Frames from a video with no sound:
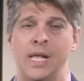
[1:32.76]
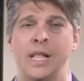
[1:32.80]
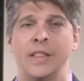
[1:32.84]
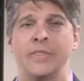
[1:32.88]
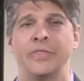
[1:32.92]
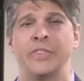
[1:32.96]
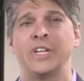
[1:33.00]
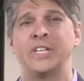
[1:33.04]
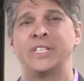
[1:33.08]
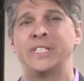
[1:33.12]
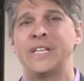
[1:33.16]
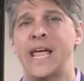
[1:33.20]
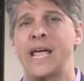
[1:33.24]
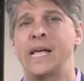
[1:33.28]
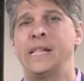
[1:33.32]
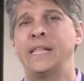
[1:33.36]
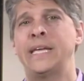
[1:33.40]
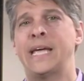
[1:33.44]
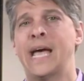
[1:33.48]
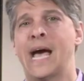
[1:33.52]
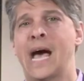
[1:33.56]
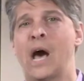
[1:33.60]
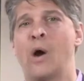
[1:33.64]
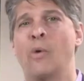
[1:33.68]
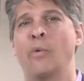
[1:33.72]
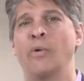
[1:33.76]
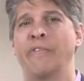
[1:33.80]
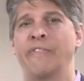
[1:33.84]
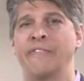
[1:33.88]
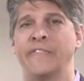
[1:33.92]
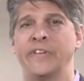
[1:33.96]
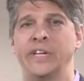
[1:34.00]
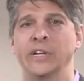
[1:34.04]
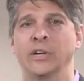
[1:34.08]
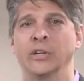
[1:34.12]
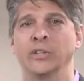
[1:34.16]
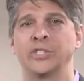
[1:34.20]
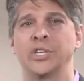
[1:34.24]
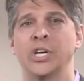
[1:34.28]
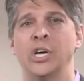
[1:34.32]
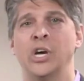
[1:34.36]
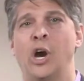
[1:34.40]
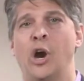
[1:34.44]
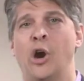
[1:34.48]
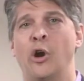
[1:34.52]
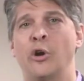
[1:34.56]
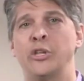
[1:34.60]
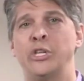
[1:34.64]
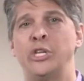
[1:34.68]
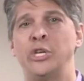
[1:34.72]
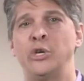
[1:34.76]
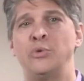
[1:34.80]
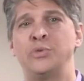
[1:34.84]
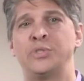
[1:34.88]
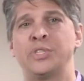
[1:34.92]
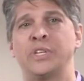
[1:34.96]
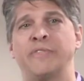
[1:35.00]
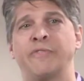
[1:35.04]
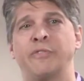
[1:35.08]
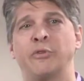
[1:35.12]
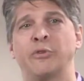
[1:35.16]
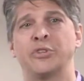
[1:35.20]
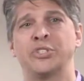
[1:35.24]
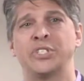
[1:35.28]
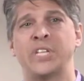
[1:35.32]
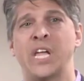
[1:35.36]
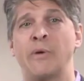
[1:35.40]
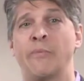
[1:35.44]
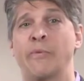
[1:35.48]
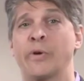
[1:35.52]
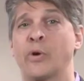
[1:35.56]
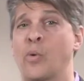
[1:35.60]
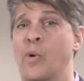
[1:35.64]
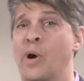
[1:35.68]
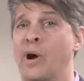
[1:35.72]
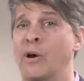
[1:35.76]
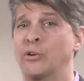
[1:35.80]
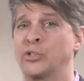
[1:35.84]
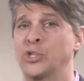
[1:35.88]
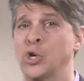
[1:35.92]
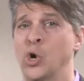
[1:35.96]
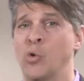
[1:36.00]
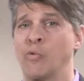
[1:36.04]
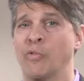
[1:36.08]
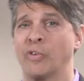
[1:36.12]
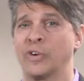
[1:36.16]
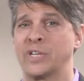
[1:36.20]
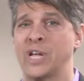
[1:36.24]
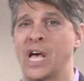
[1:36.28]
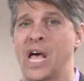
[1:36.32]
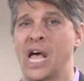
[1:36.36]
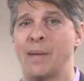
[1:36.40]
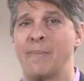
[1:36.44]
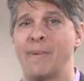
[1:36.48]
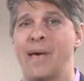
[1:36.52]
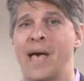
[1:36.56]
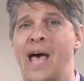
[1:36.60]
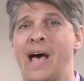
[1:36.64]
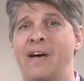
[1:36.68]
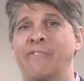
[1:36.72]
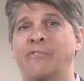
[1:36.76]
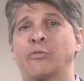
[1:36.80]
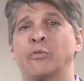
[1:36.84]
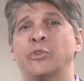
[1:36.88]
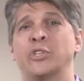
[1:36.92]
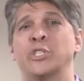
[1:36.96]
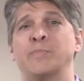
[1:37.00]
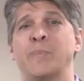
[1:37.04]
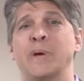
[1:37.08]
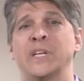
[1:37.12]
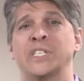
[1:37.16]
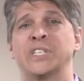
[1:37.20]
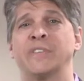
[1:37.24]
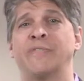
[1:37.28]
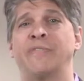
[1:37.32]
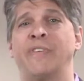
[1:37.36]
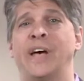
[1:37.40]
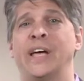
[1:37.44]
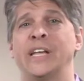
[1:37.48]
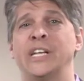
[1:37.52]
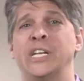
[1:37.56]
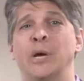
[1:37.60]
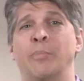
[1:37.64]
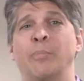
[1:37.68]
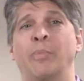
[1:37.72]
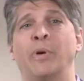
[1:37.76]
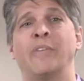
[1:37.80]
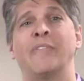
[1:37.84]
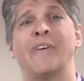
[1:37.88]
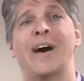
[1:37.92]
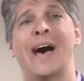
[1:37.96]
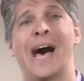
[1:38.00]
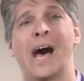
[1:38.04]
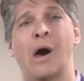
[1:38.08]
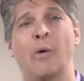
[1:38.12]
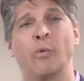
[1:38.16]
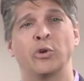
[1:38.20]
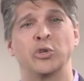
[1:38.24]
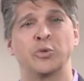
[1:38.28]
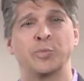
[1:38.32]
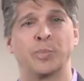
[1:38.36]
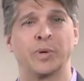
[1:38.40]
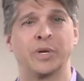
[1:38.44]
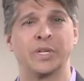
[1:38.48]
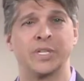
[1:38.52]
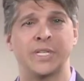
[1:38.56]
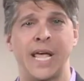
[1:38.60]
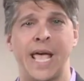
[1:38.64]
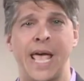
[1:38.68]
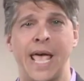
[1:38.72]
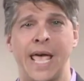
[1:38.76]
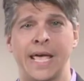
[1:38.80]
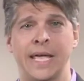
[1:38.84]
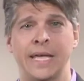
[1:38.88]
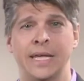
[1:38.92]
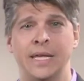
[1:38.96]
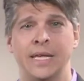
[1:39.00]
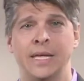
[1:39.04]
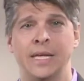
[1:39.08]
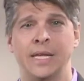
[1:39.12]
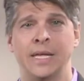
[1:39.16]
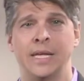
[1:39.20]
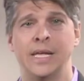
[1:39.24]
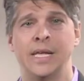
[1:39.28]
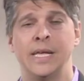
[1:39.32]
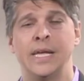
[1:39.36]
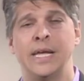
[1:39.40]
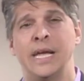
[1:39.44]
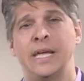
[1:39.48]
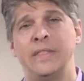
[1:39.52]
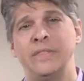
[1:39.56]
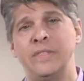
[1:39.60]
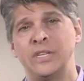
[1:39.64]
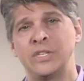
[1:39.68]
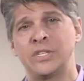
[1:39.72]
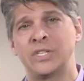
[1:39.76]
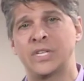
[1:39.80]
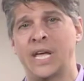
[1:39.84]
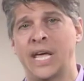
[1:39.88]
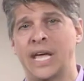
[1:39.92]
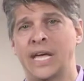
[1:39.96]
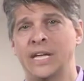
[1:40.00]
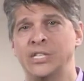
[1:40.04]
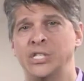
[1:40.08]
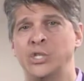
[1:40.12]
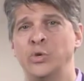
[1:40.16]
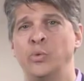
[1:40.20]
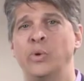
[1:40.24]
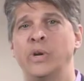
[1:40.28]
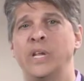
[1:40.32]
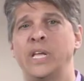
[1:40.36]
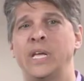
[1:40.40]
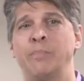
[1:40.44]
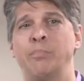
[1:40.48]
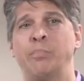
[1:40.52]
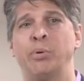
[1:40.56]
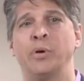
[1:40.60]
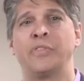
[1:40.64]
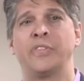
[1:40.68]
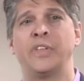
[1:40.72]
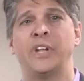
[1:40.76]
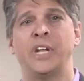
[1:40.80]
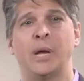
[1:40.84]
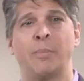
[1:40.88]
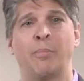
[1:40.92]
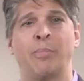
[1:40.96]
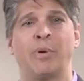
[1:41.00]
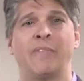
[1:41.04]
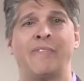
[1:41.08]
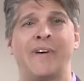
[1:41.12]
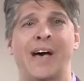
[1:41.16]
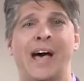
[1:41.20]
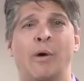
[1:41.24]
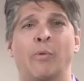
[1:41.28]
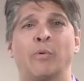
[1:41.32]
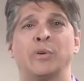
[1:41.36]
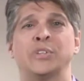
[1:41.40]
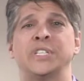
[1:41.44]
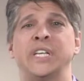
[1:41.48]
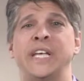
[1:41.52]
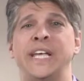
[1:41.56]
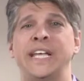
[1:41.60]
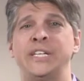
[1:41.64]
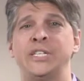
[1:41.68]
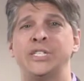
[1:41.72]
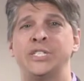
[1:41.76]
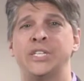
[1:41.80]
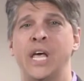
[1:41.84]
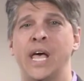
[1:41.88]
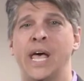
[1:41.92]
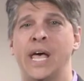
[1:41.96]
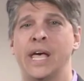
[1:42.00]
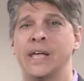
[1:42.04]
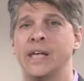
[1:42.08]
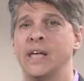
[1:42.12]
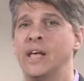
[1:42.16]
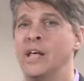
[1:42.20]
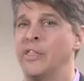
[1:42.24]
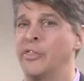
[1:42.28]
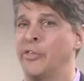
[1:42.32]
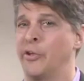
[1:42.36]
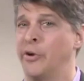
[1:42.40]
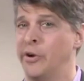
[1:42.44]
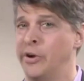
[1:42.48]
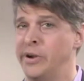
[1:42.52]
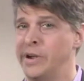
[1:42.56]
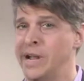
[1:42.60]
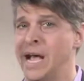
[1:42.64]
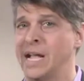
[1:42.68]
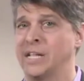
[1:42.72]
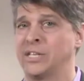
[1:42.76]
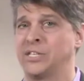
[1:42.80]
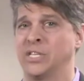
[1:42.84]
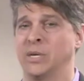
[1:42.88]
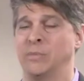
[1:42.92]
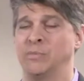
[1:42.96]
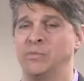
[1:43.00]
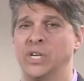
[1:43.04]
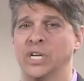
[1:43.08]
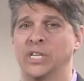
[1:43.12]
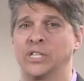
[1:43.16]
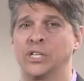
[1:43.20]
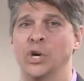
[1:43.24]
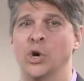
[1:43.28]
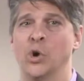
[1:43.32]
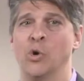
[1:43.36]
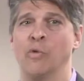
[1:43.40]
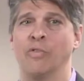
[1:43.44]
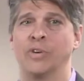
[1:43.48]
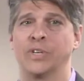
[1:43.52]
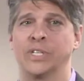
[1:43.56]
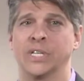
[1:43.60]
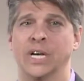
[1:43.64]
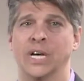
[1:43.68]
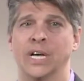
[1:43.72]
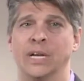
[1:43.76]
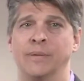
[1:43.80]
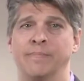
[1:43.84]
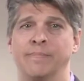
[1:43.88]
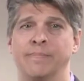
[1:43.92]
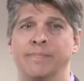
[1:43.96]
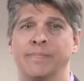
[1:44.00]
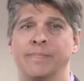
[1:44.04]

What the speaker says: The daily hour fields are used if your state requires overtime after a specified number of hours per day. In this case, you would input the number of hours each day that are not subject to overtime.